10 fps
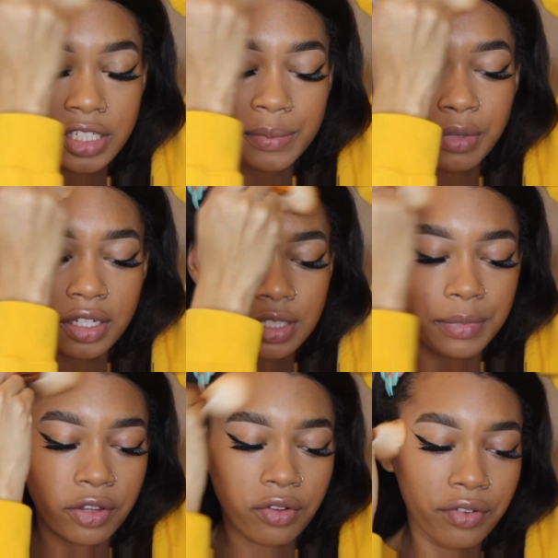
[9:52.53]
I just bronze
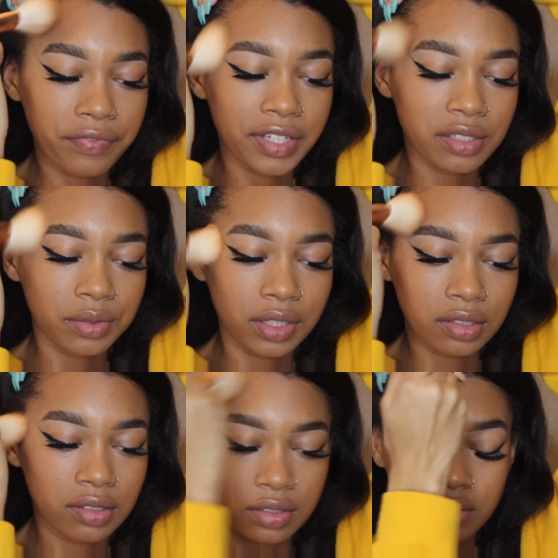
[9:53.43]
my whole face with
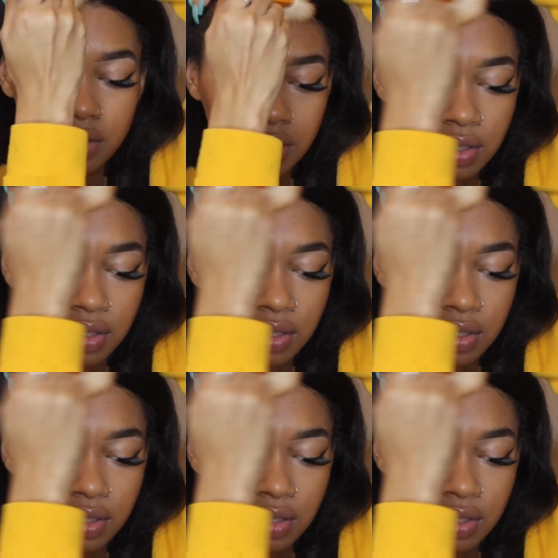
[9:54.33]
this.